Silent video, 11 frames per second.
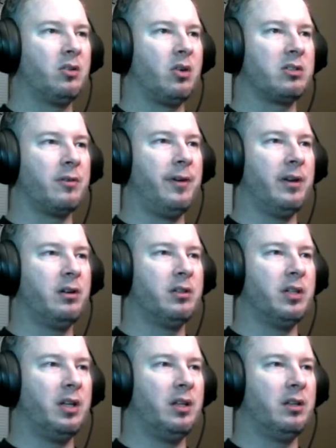cross our
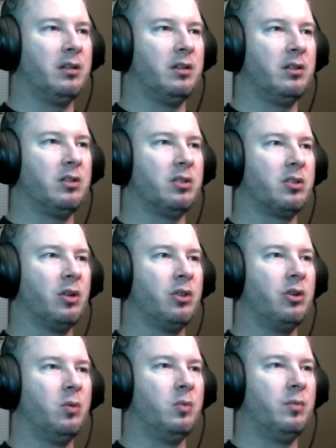fingers and just go
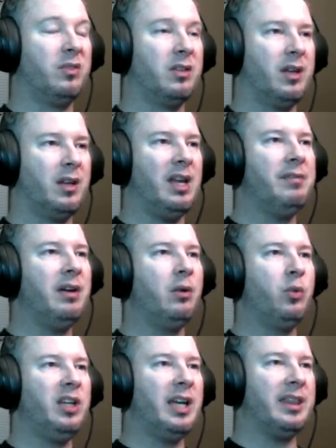through. Even
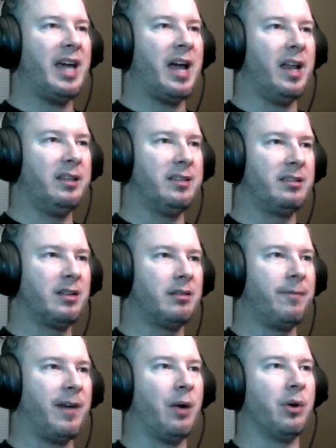when you get that, it sets off
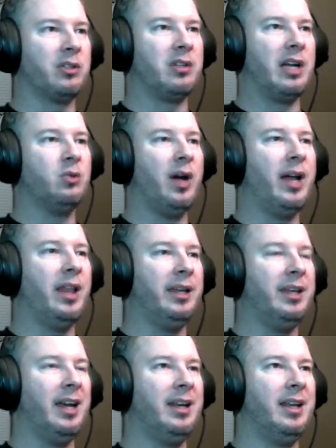the fireworks, so that's why I
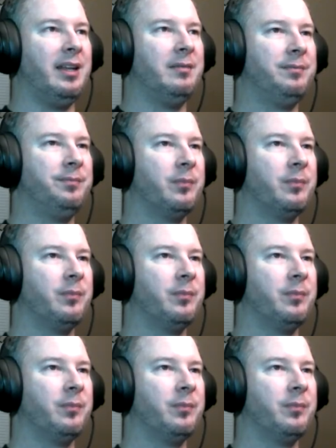like getting it.